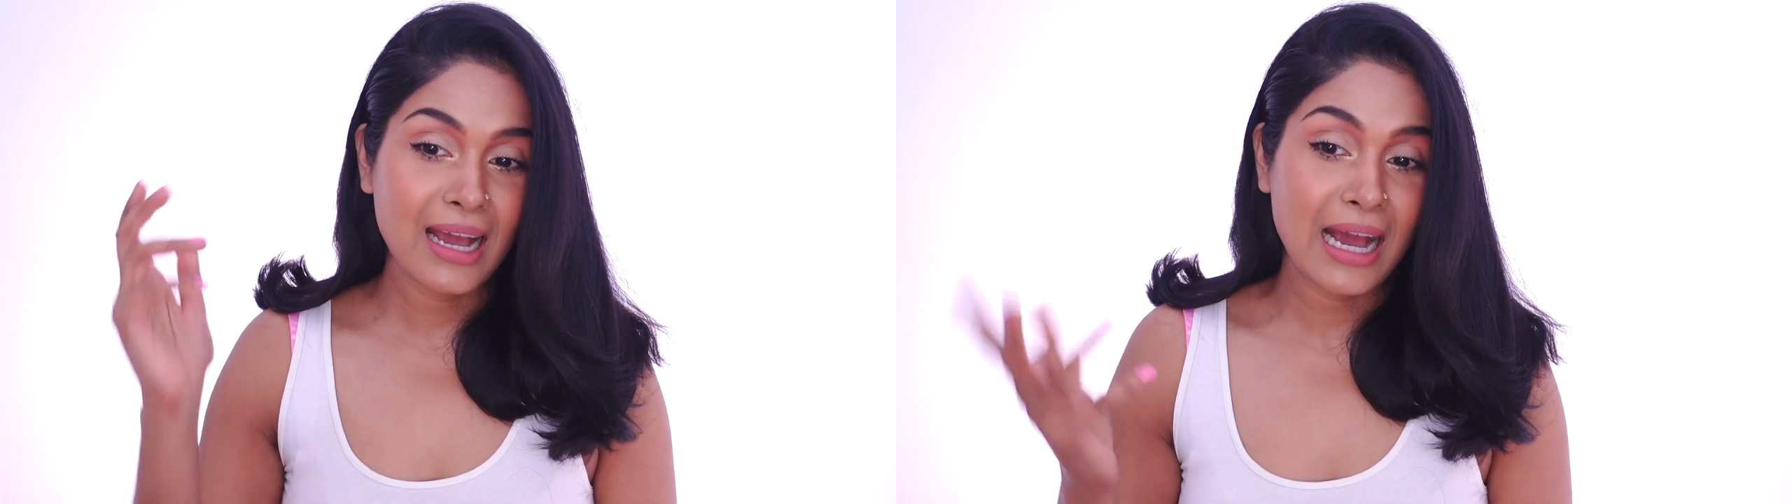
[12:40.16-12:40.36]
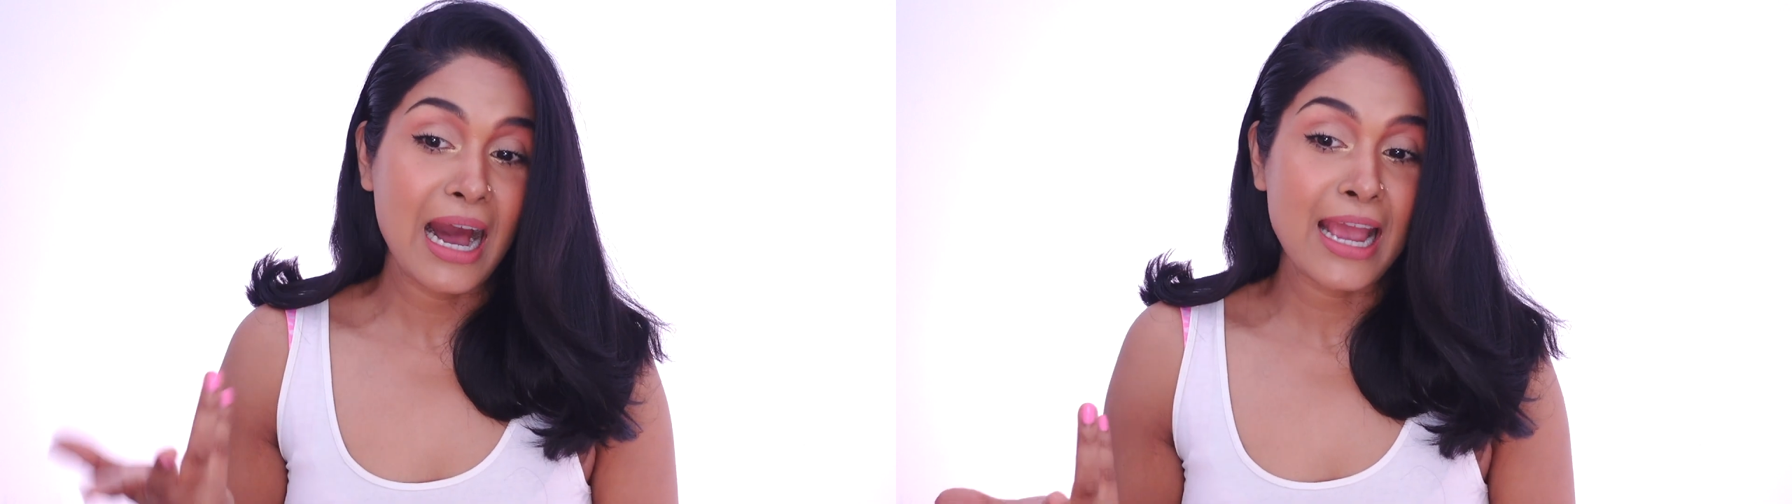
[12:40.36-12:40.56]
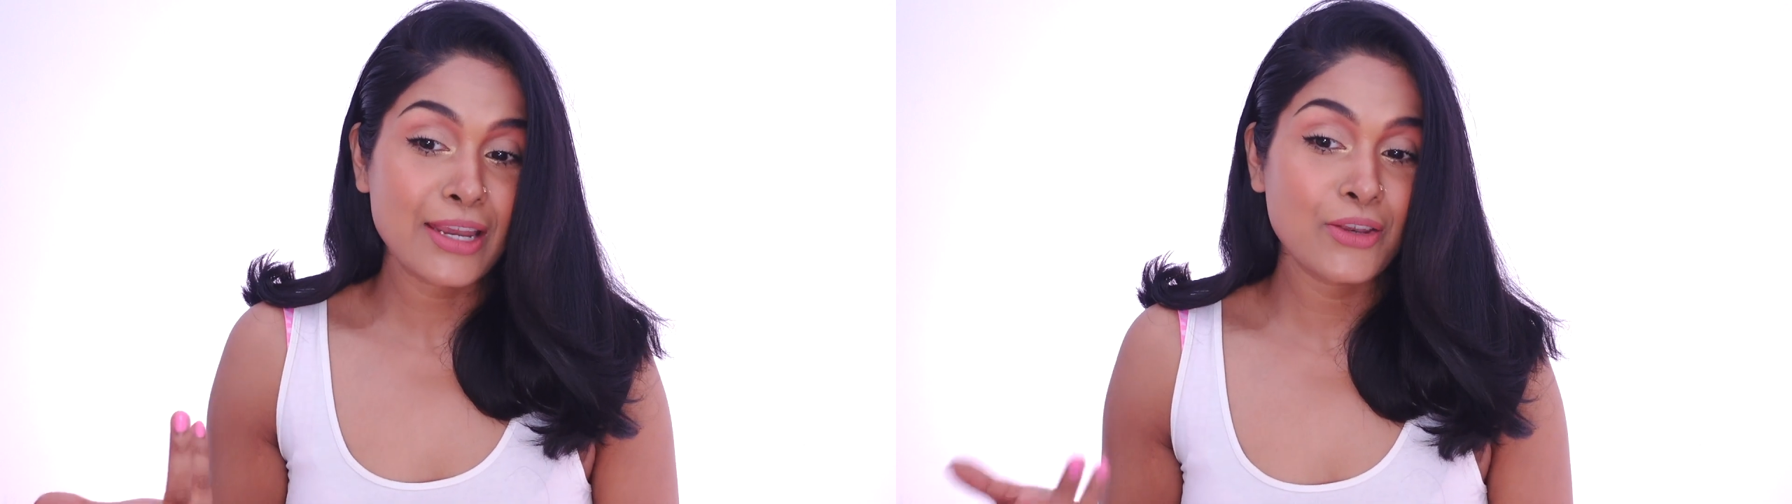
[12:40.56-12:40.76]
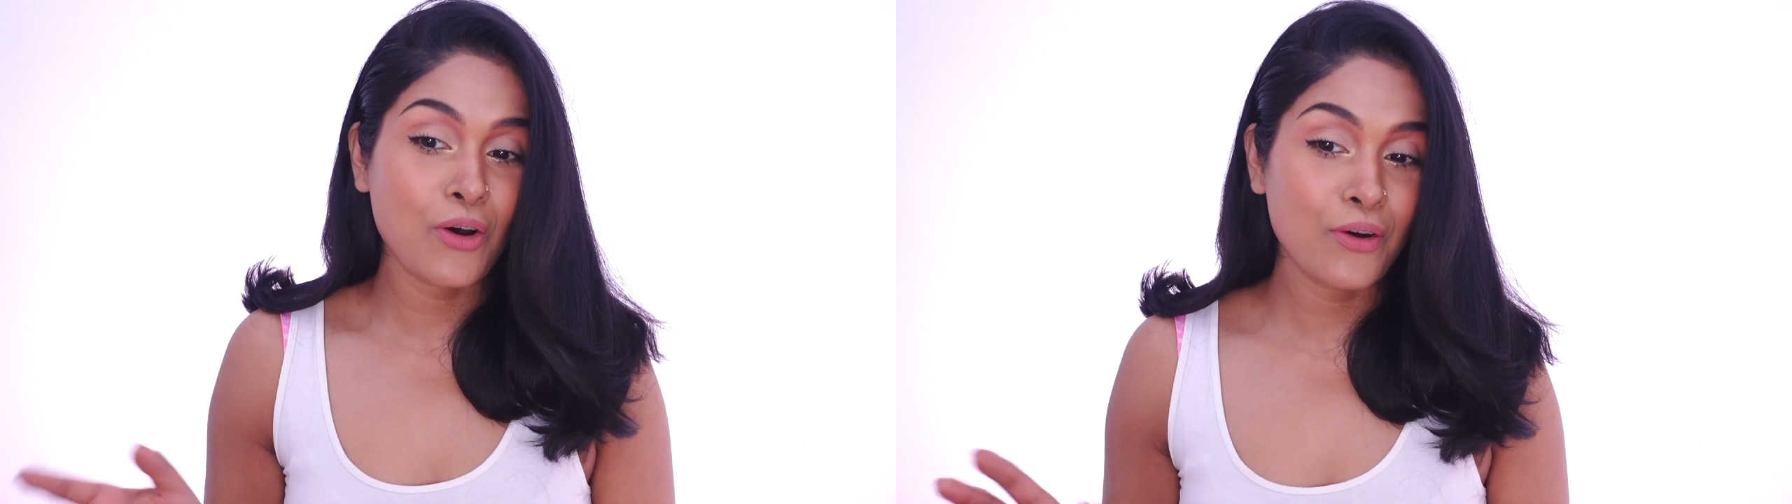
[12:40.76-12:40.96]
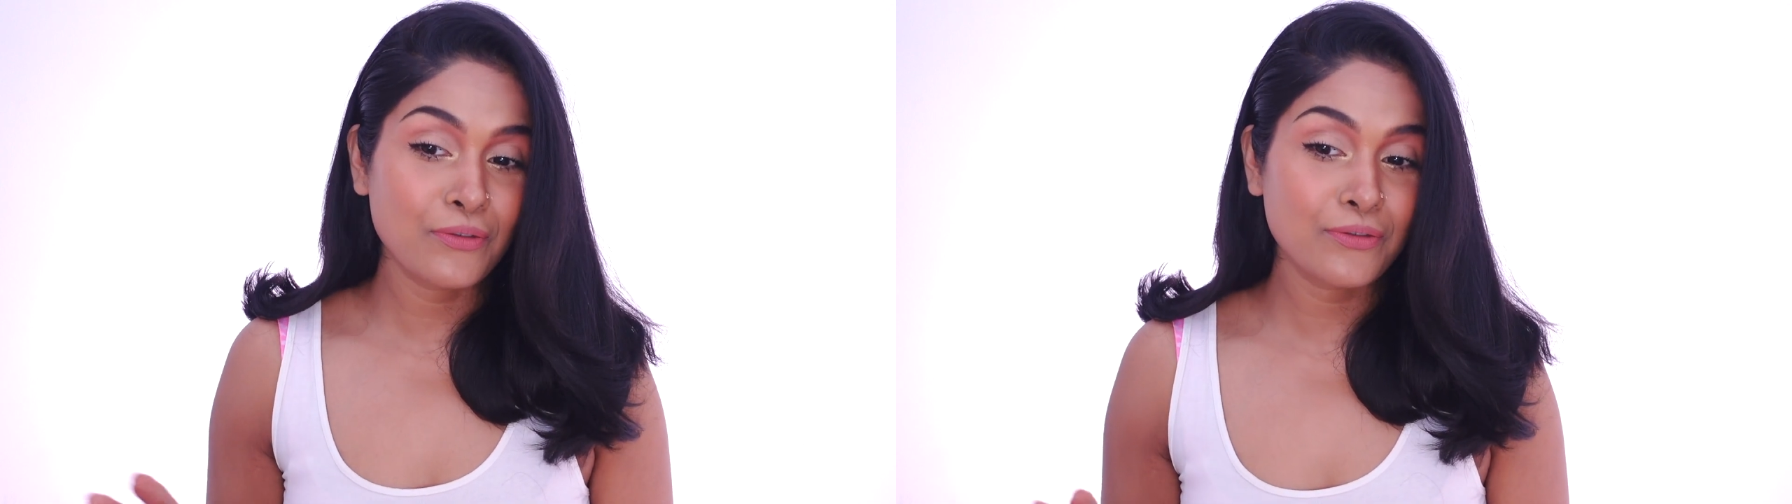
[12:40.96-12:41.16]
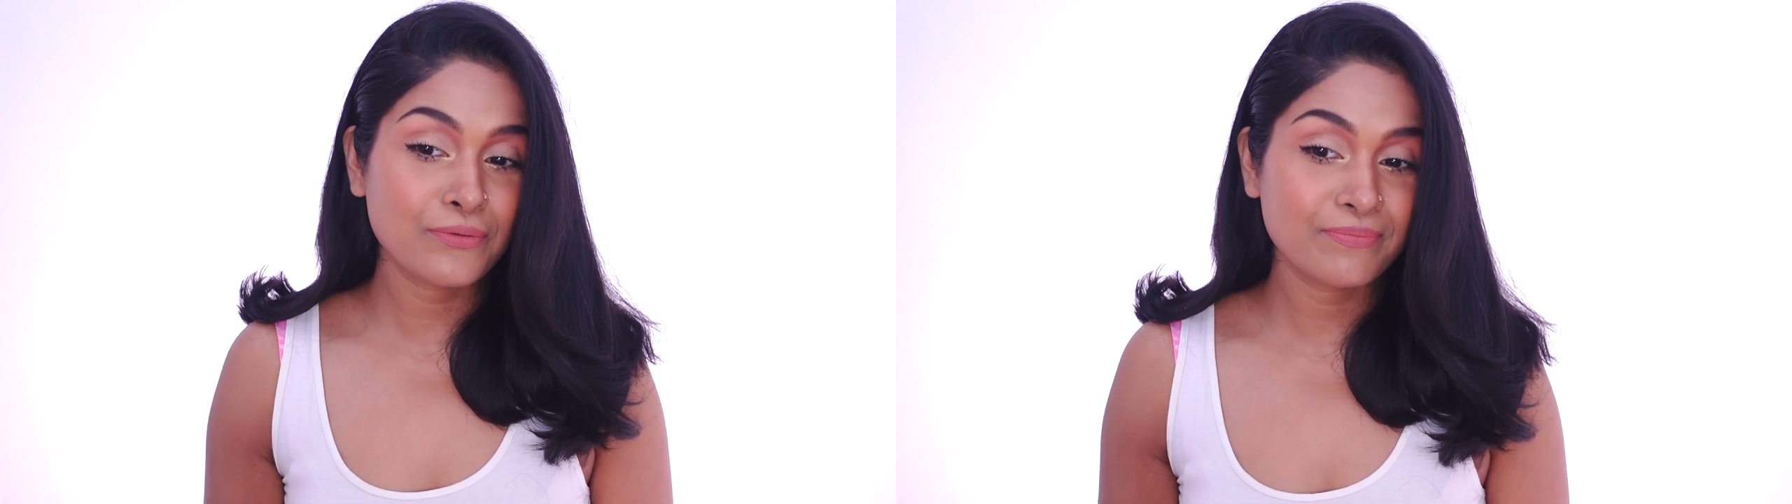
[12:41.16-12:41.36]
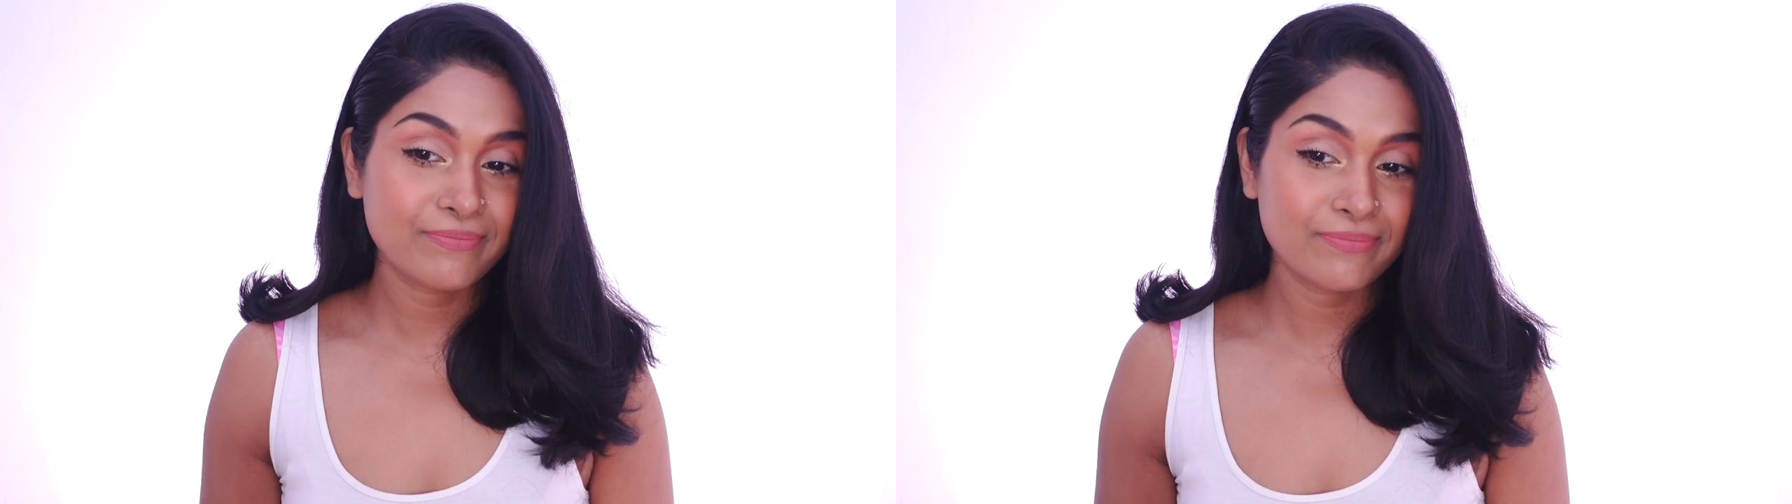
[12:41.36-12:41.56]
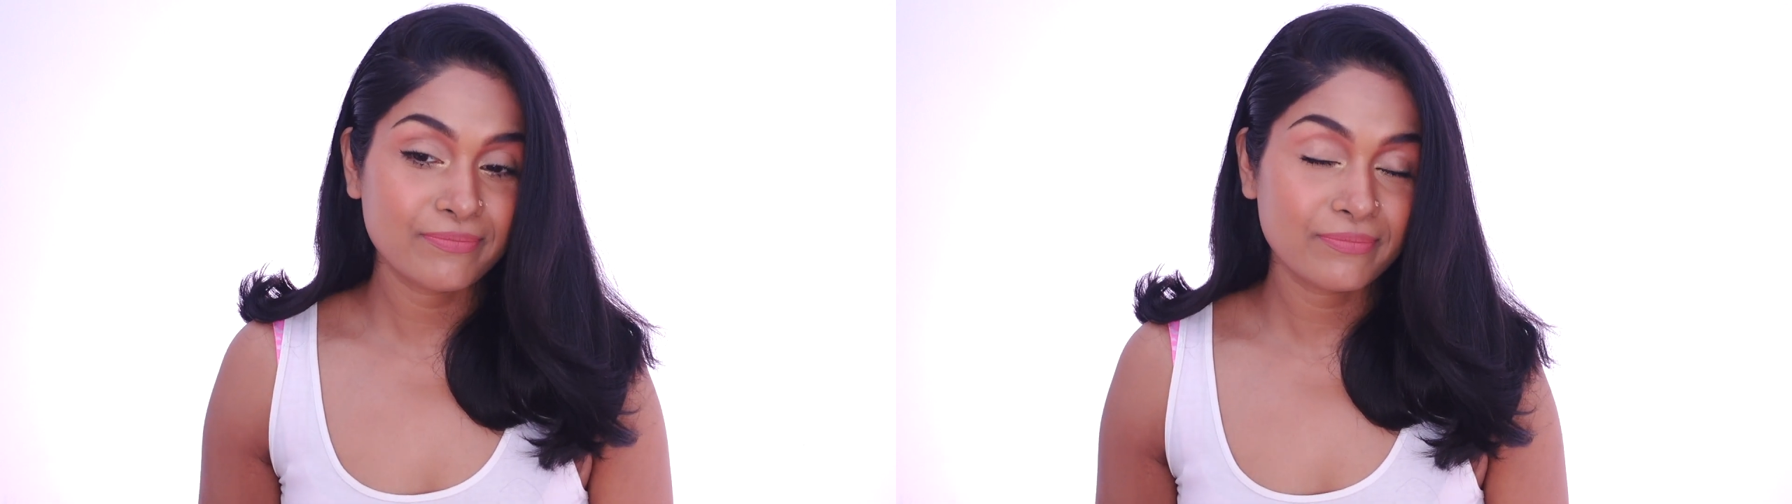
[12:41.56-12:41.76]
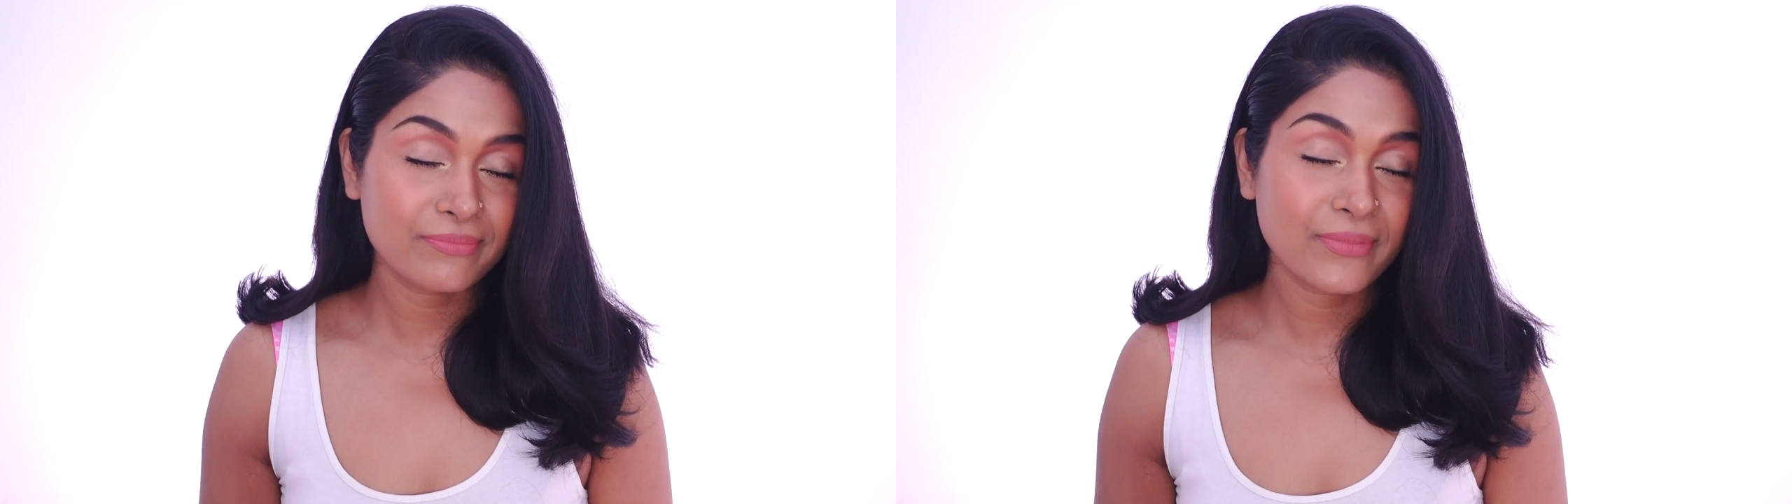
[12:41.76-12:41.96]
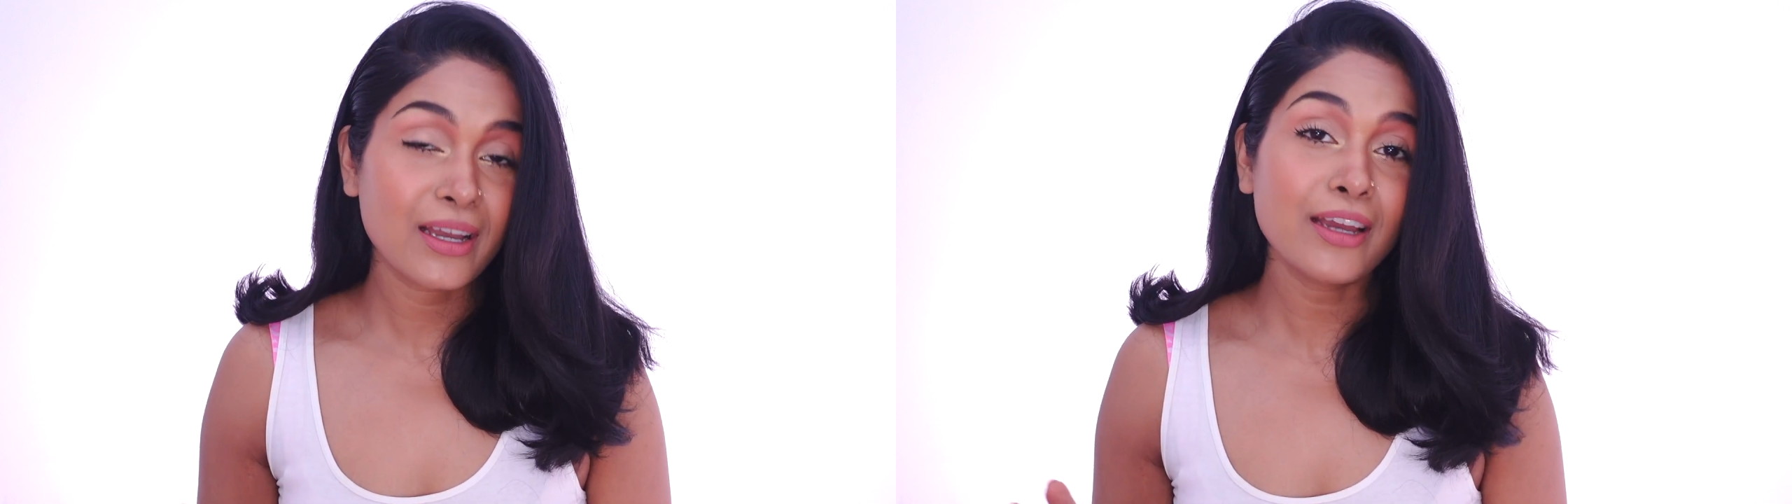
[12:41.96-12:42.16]
kind of
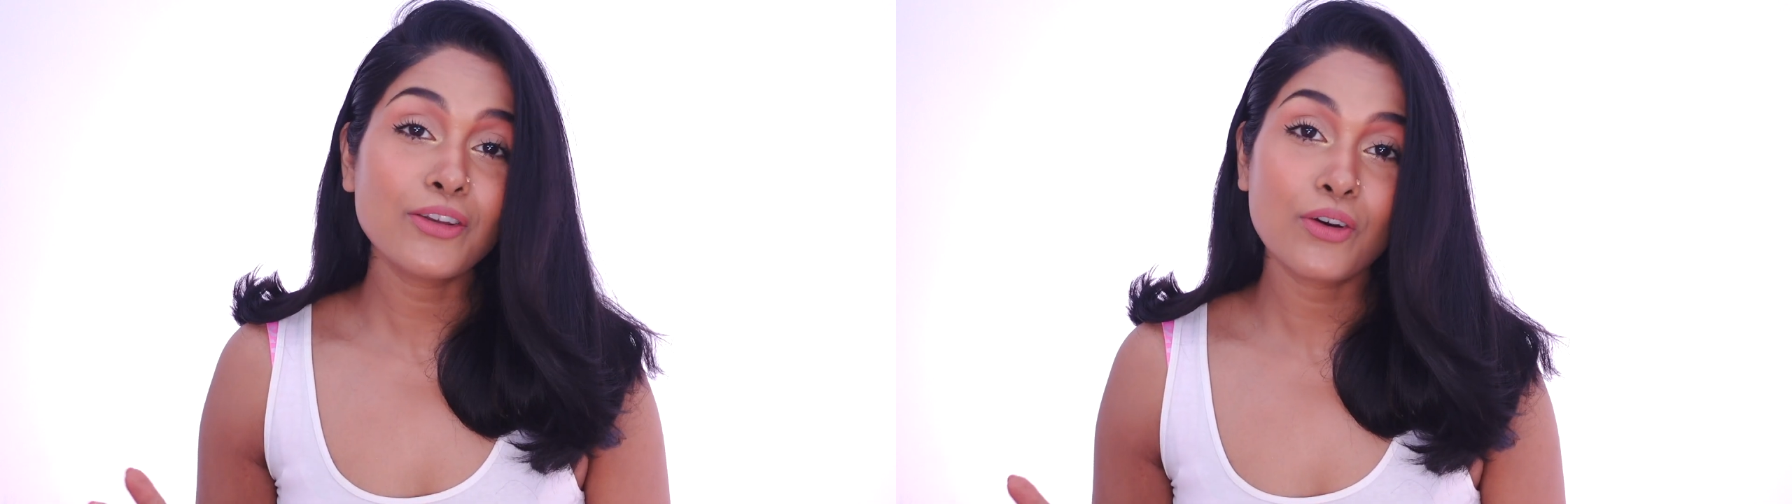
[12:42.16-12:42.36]
kind